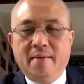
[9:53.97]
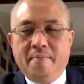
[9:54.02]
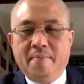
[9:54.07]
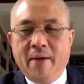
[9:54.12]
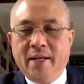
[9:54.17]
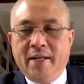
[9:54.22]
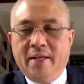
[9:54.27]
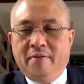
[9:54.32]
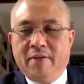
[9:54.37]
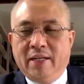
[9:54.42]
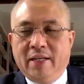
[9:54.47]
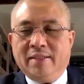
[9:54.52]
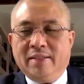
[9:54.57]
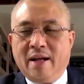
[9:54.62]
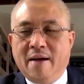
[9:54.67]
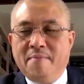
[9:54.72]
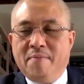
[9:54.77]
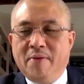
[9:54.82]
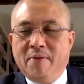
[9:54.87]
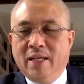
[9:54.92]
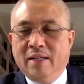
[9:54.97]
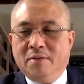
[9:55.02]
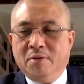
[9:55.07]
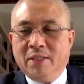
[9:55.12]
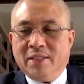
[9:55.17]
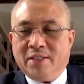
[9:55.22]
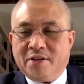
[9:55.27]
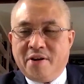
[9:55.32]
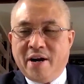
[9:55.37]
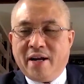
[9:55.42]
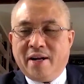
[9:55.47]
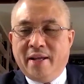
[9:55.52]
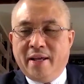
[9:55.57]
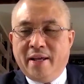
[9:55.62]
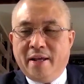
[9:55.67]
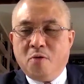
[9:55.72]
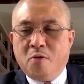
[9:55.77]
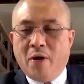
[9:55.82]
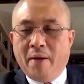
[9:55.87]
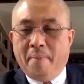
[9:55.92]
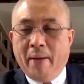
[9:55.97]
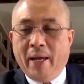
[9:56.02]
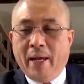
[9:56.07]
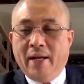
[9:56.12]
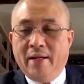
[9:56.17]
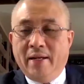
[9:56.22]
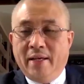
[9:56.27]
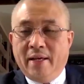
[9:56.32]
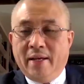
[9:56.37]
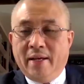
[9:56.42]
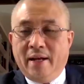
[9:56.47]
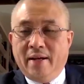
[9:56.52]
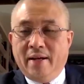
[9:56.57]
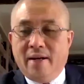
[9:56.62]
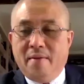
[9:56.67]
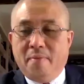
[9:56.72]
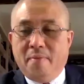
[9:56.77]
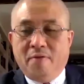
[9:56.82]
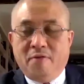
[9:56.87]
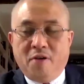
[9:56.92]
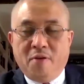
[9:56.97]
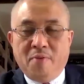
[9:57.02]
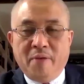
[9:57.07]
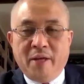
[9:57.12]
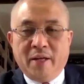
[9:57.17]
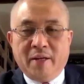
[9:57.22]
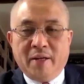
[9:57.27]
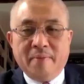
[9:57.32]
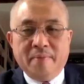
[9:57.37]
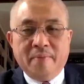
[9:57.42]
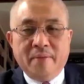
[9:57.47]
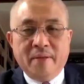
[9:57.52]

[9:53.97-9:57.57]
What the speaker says: many of these companies were struggling quite badly and underperforming.